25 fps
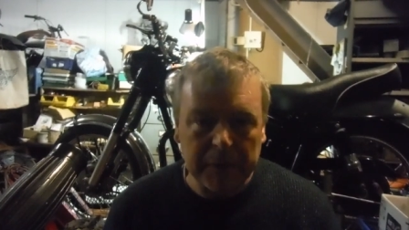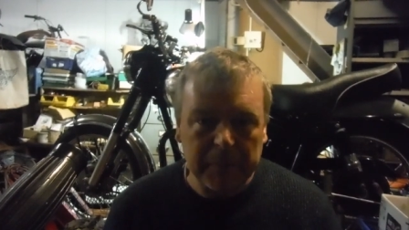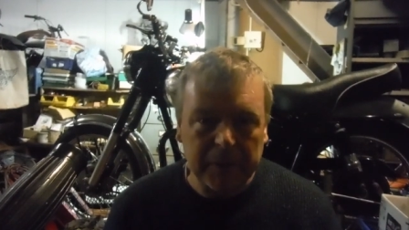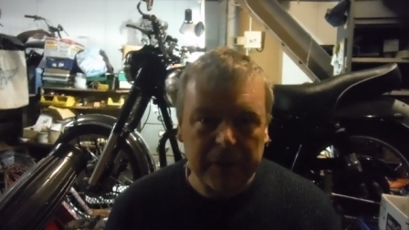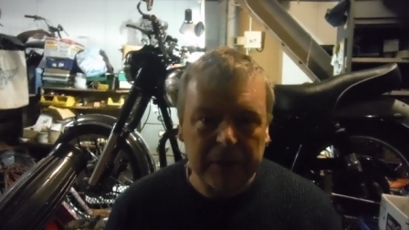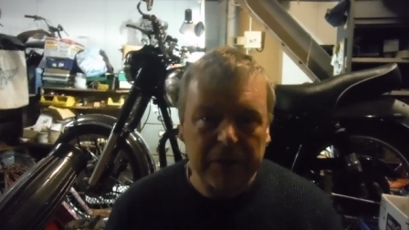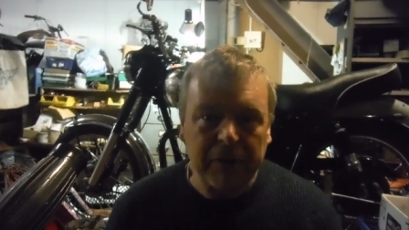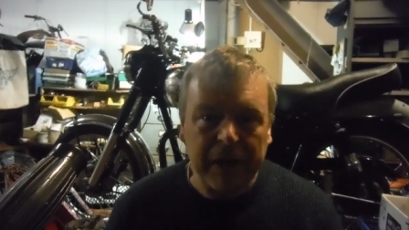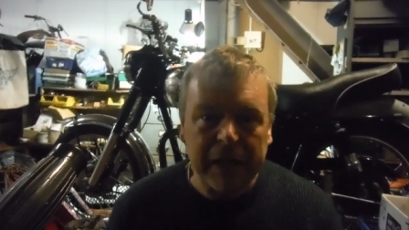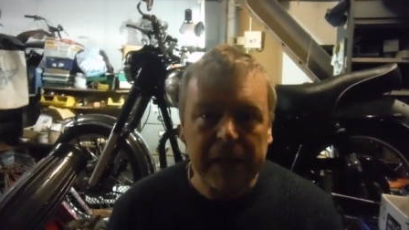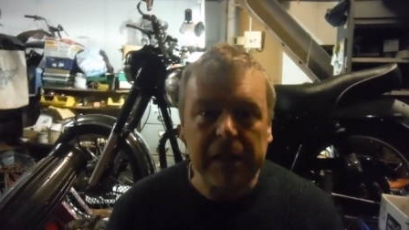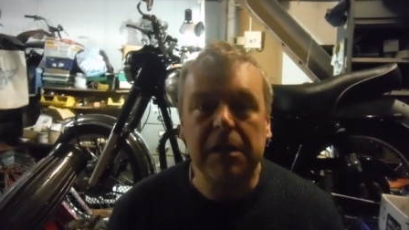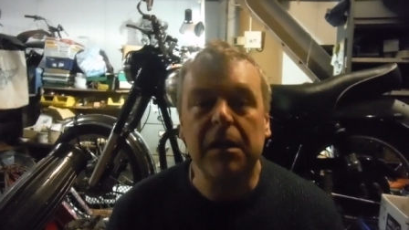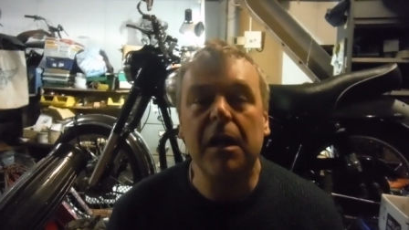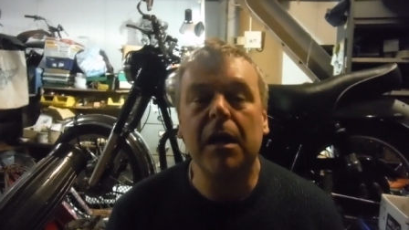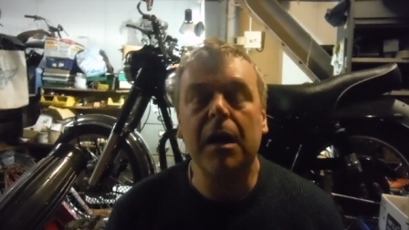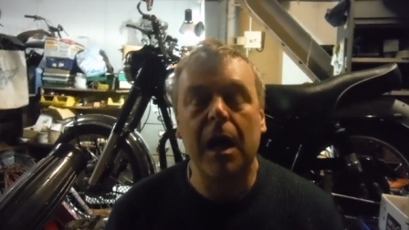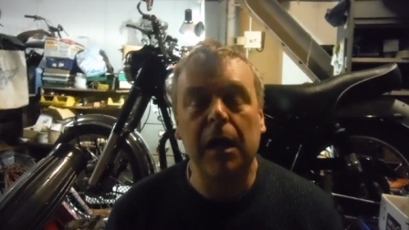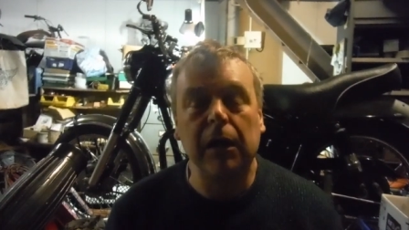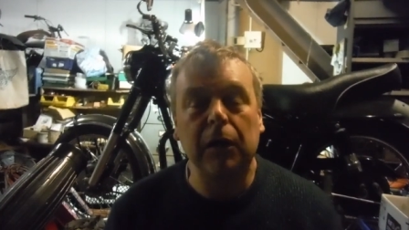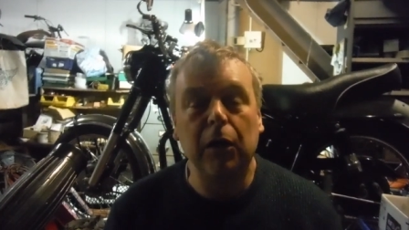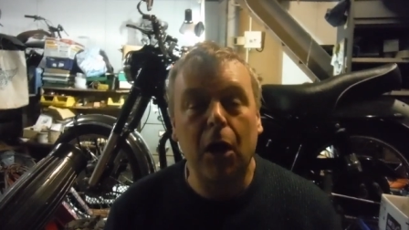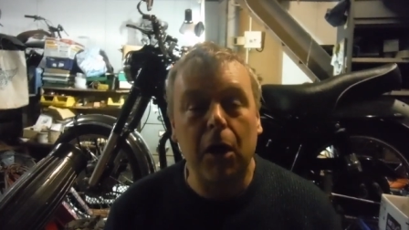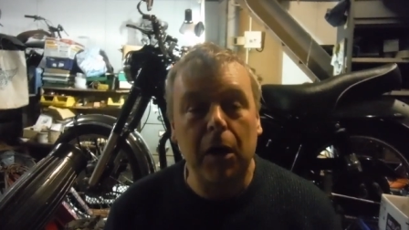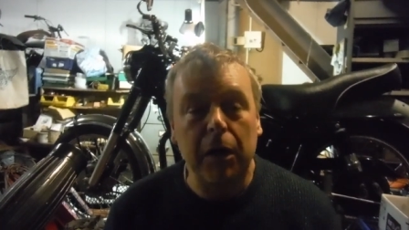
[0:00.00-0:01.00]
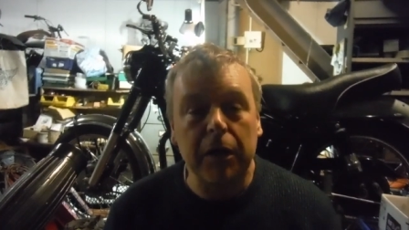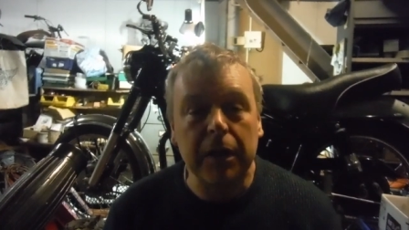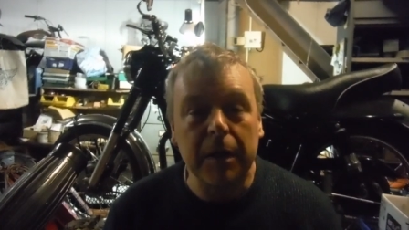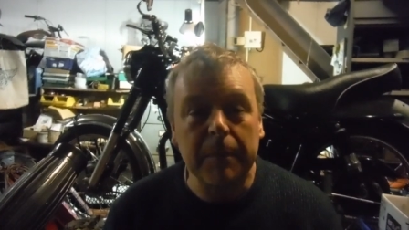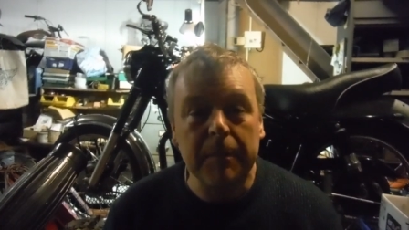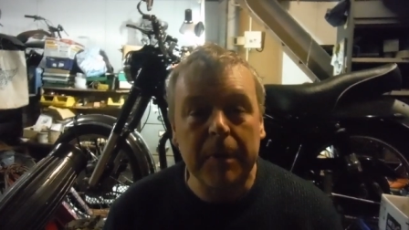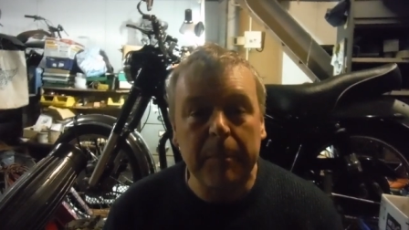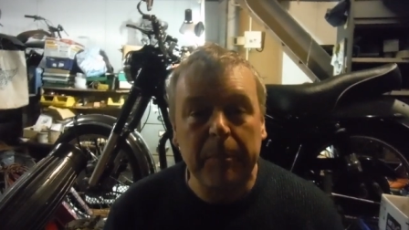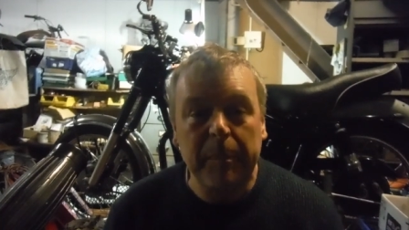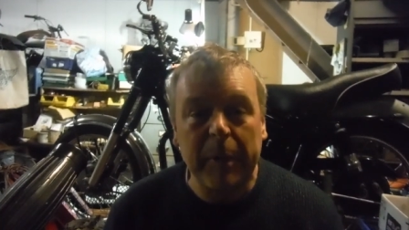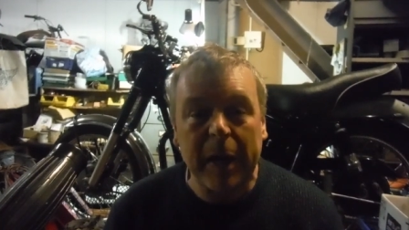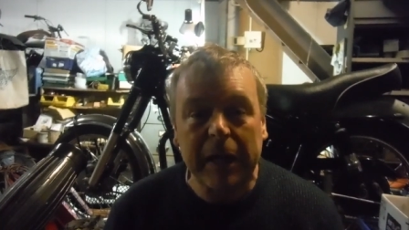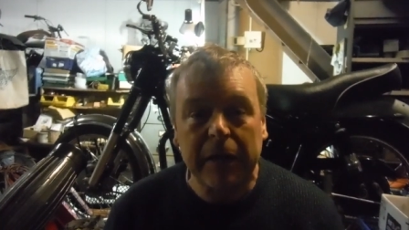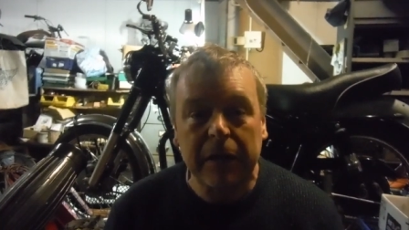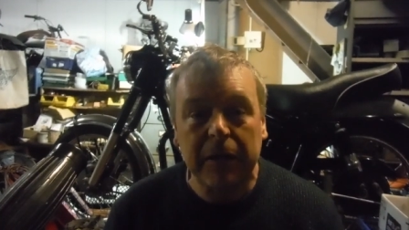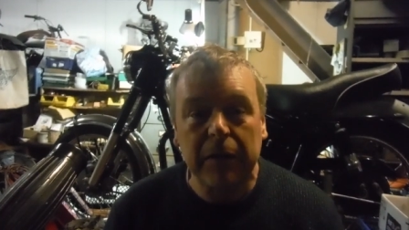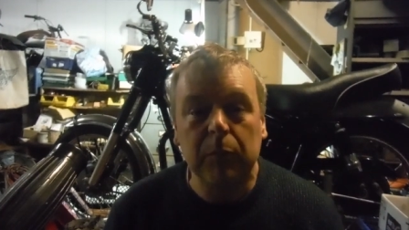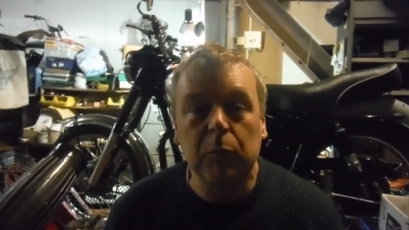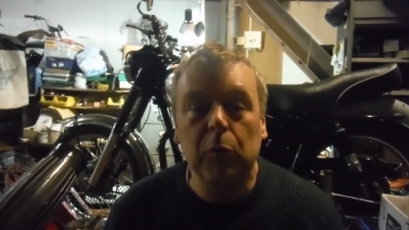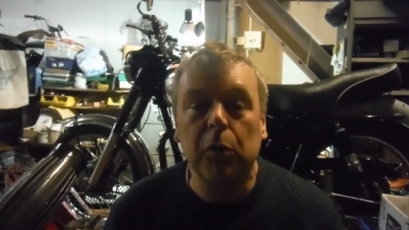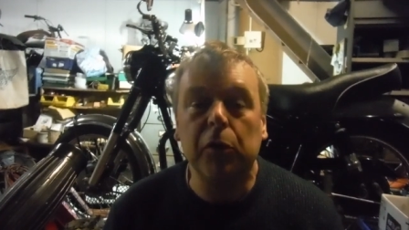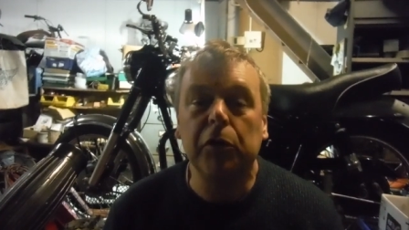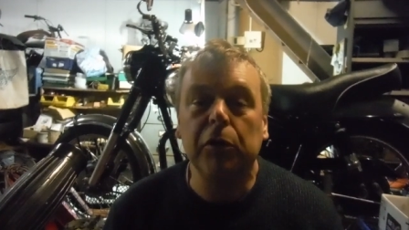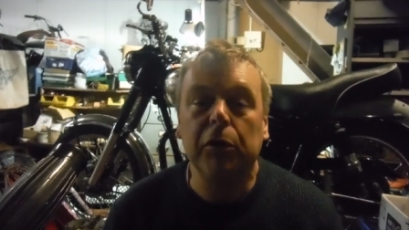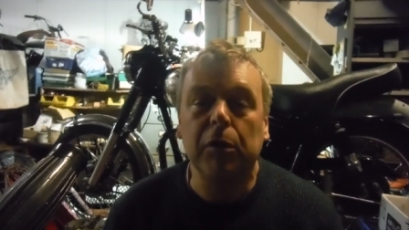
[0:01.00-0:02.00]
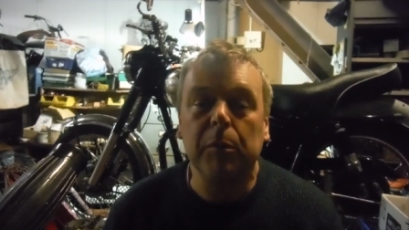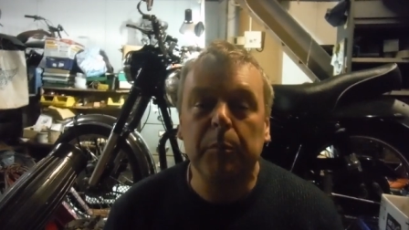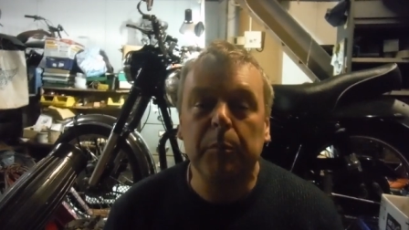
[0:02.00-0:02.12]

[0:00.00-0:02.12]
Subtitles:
are great. A lot of them are better than what you can